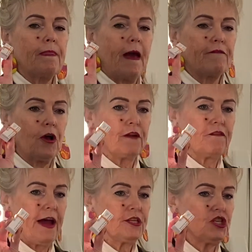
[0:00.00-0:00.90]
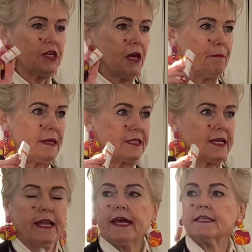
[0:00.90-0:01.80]
I've got a voucher here. Please
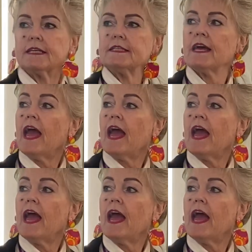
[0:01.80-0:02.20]
collect it.